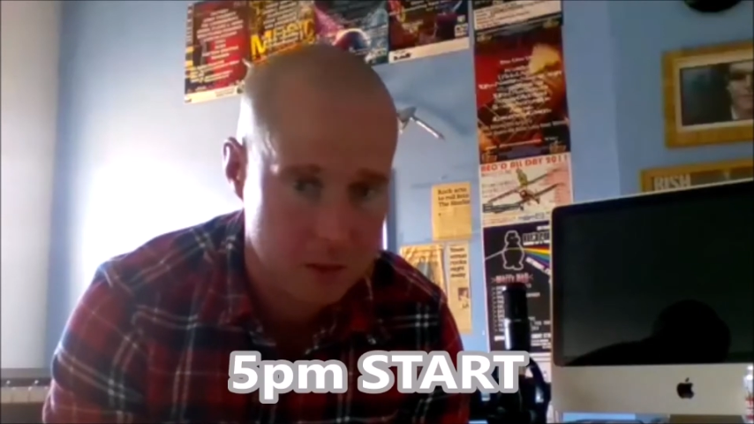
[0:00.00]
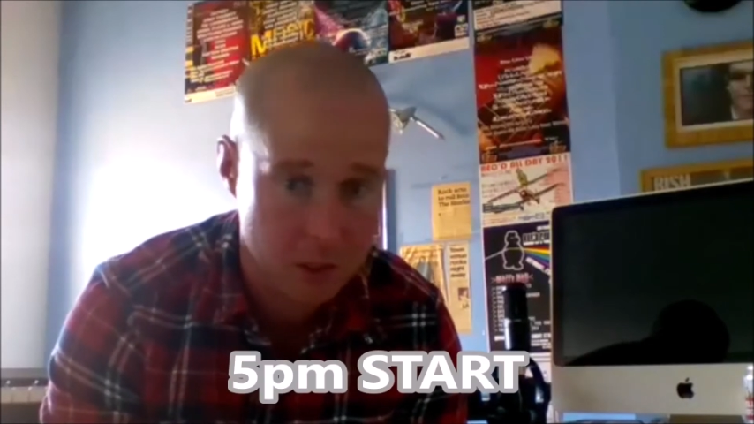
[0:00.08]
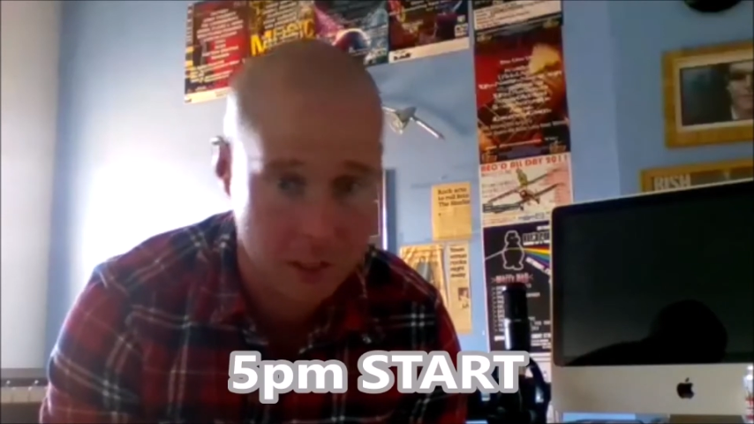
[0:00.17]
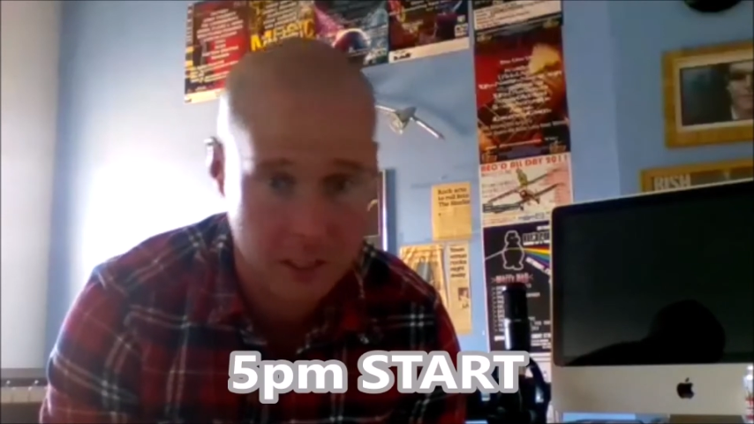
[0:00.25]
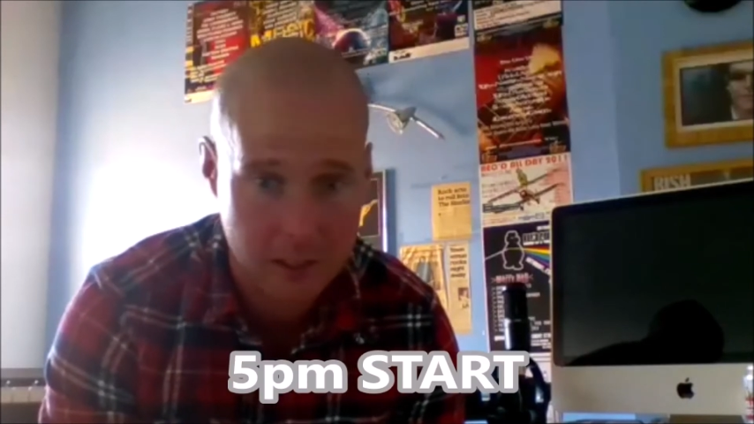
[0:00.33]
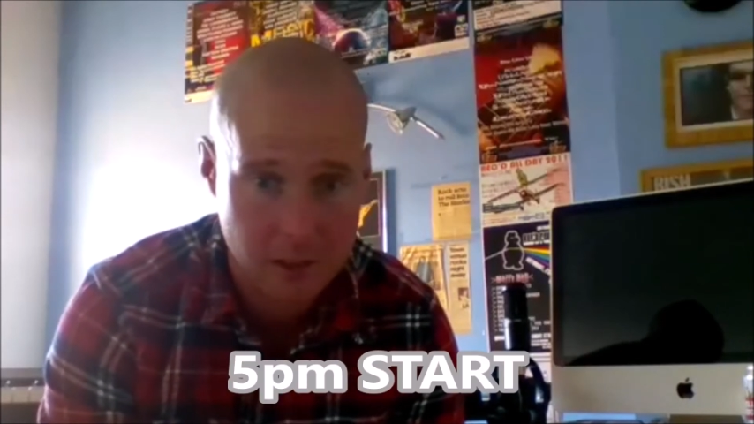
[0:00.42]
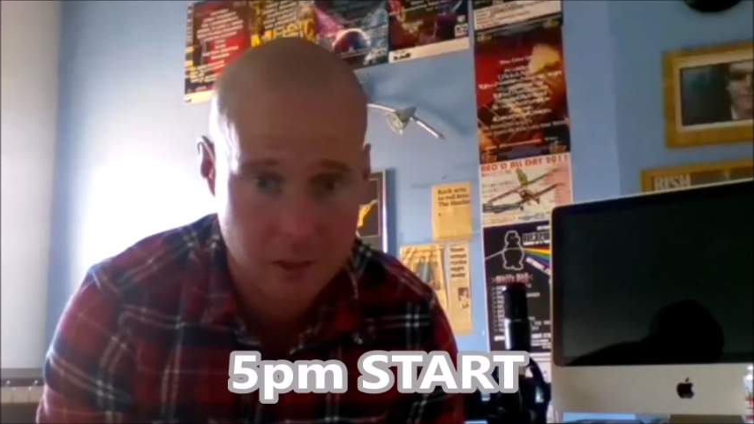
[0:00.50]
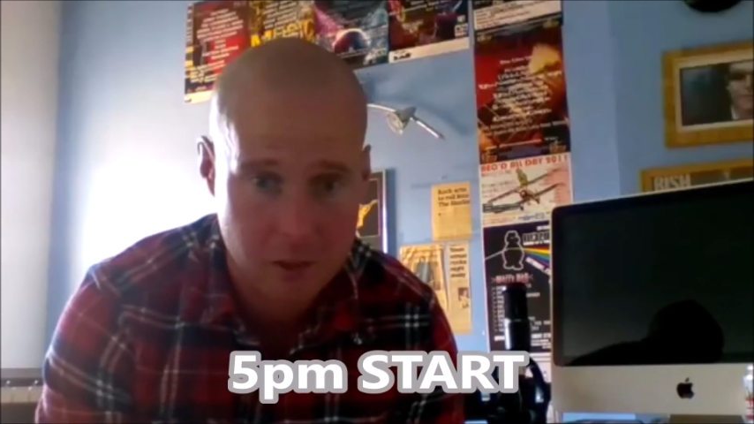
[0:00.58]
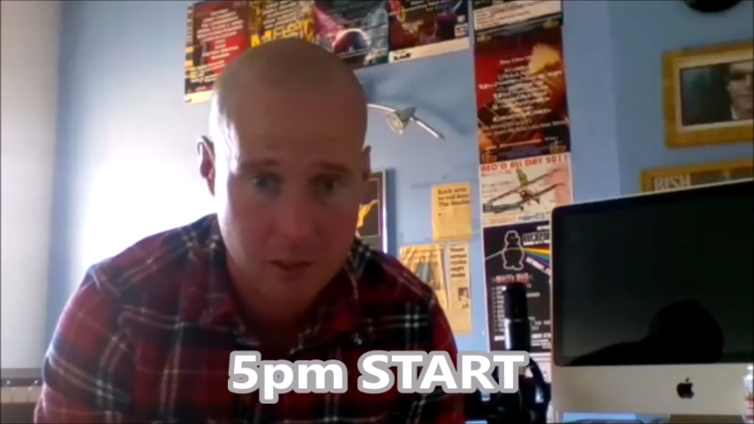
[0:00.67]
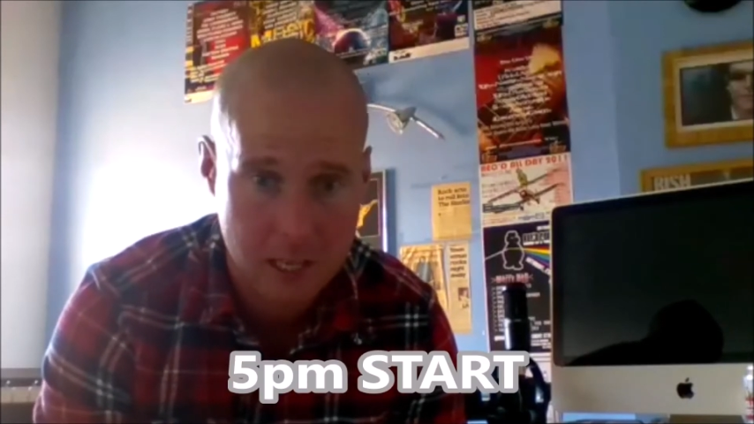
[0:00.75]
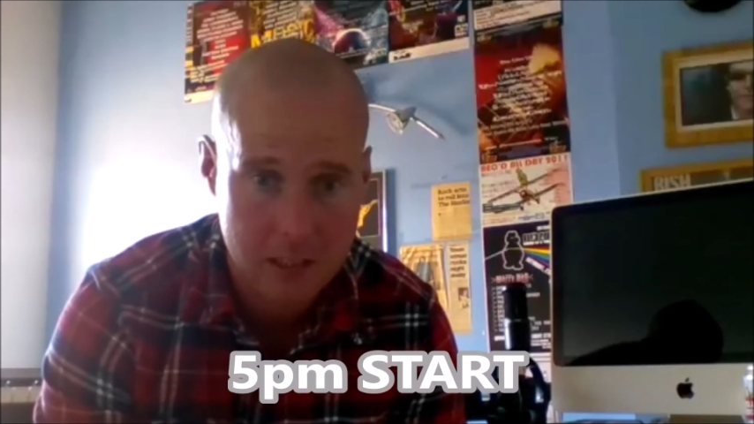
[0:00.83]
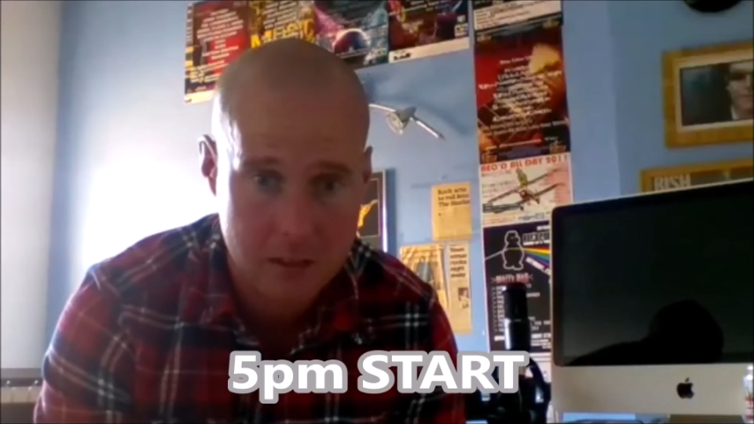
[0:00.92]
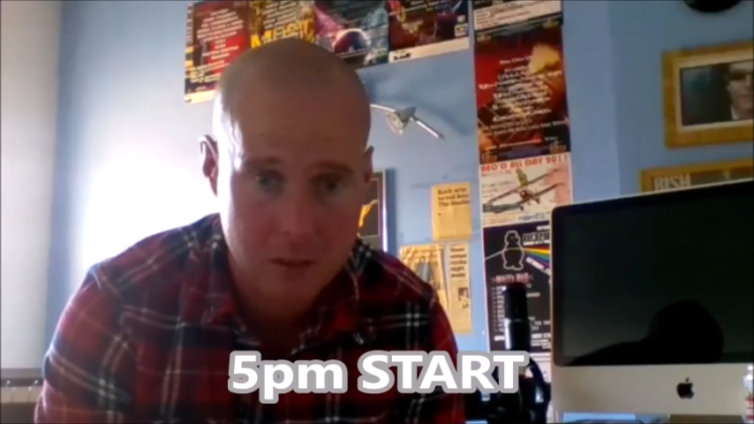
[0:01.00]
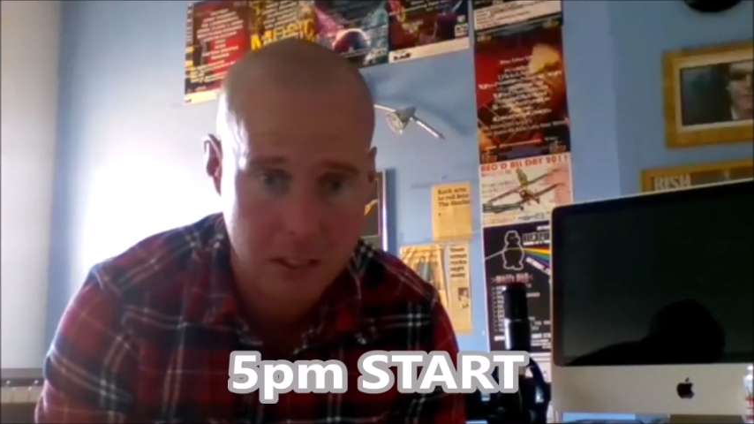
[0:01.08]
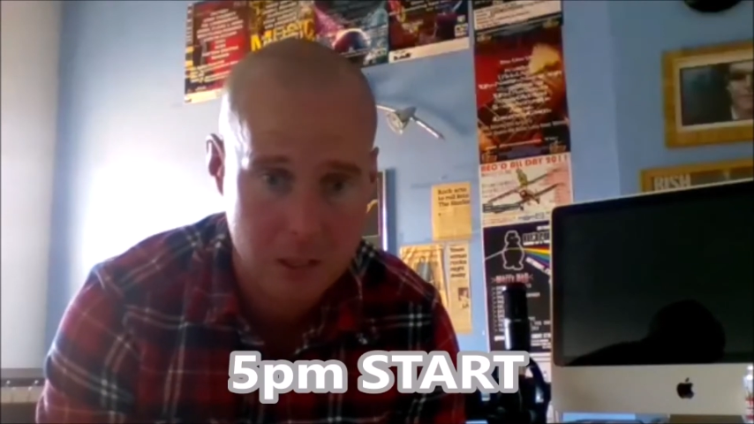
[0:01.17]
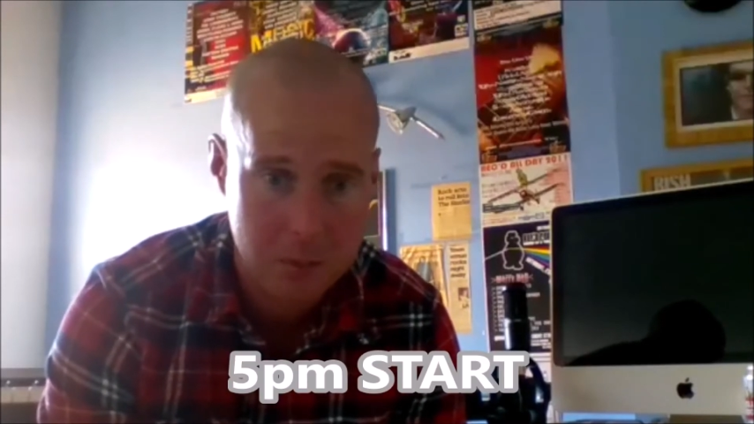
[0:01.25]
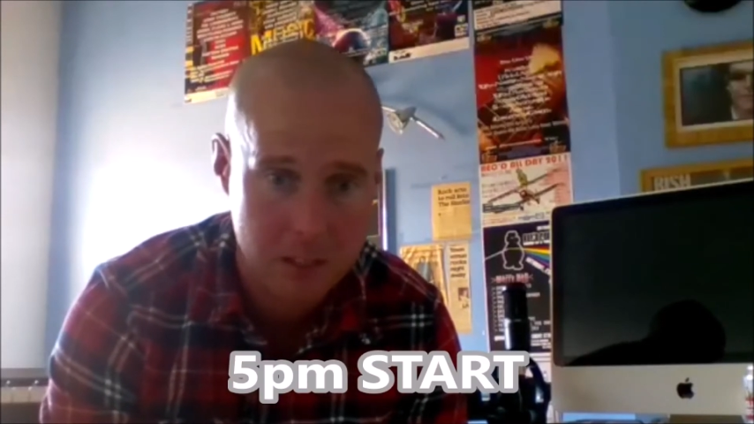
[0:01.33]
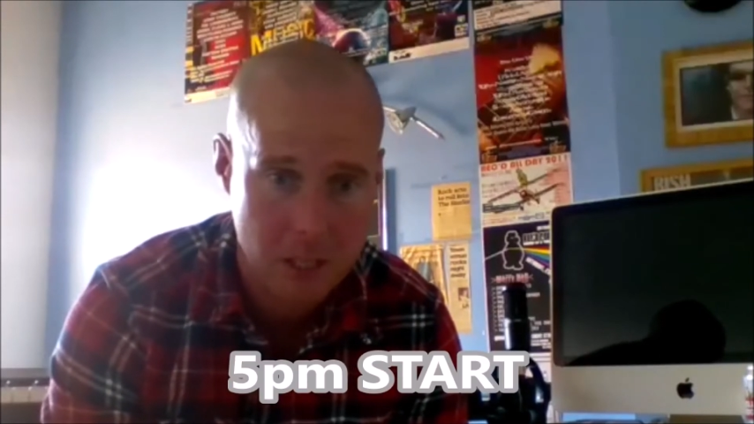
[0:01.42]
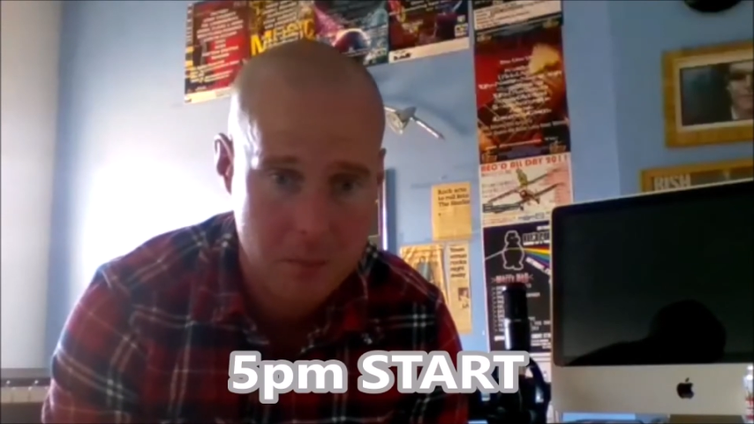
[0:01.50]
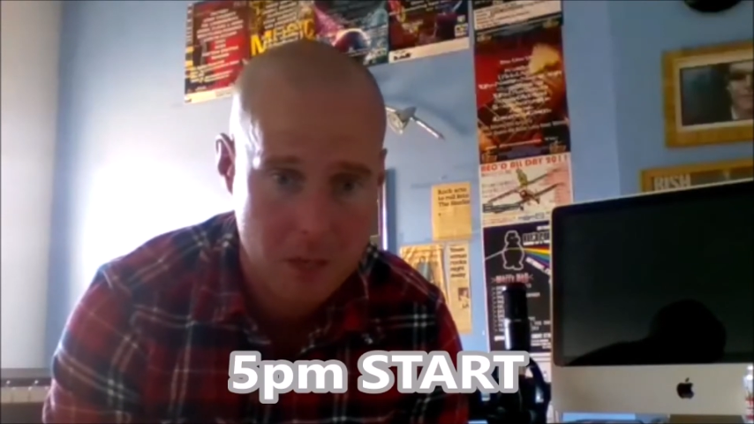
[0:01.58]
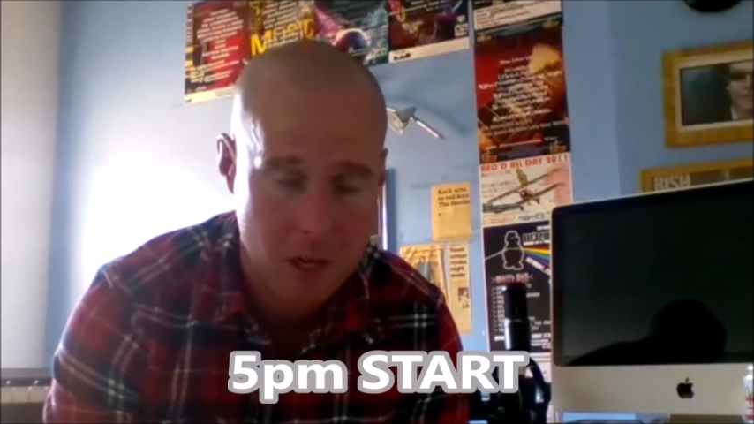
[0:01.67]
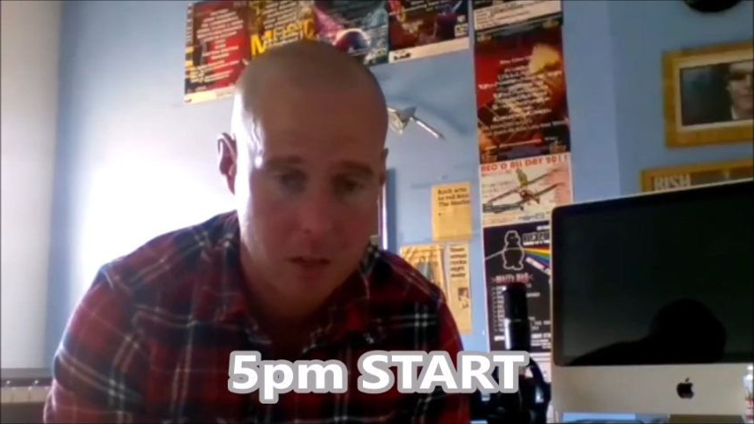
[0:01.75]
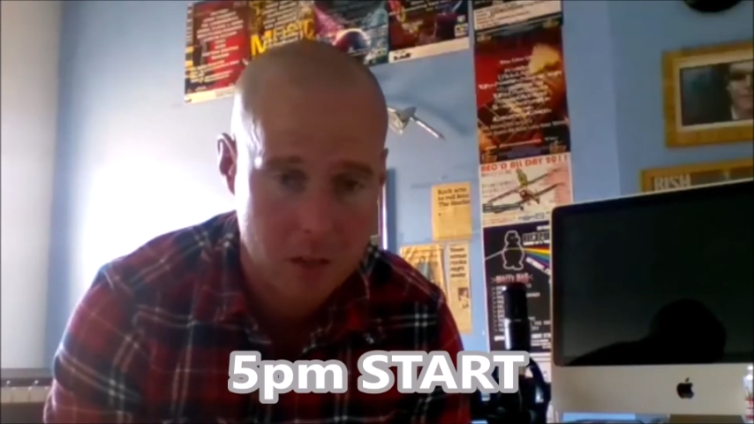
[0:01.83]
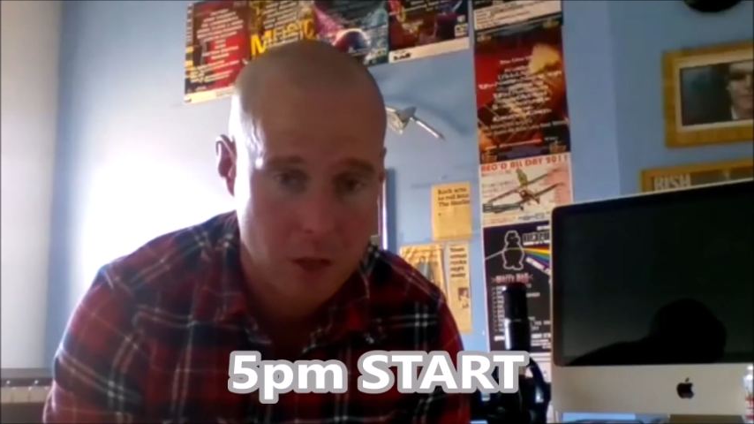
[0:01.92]
hearing your act with Debbie
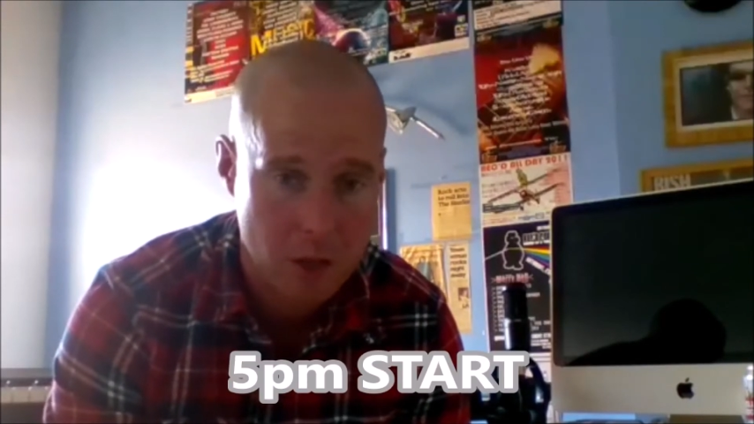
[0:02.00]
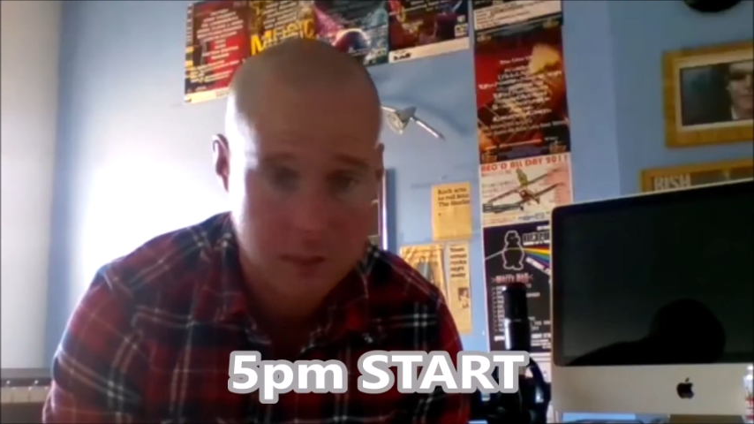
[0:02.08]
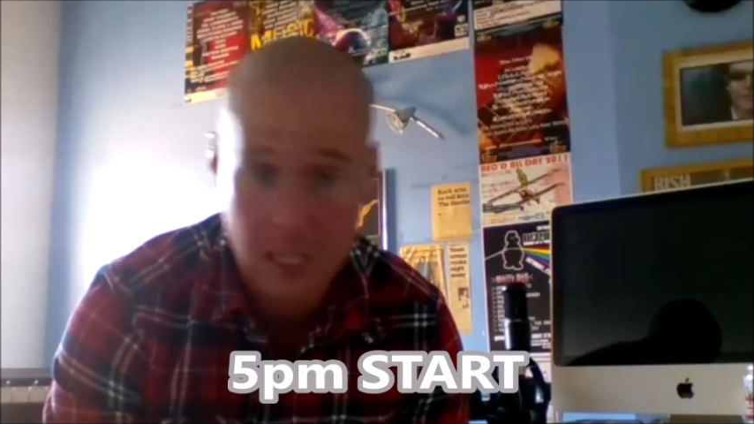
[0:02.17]
at Halton Rocks.